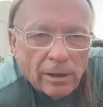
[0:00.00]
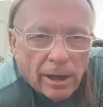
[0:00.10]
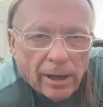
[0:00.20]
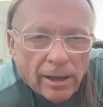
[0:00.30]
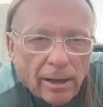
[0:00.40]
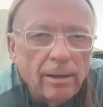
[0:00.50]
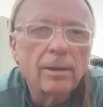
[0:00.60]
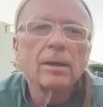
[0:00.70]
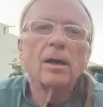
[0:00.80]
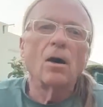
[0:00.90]
Yeah.
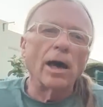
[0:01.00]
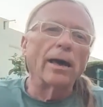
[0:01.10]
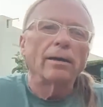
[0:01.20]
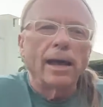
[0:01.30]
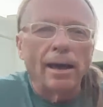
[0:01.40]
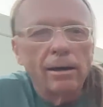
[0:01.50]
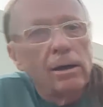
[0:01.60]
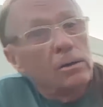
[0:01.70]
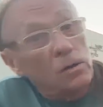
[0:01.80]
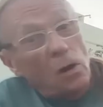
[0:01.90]
Okay, yeah.
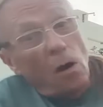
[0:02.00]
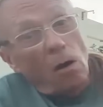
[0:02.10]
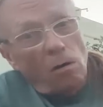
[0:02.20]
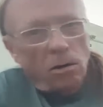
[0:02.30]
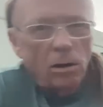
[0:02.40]
So,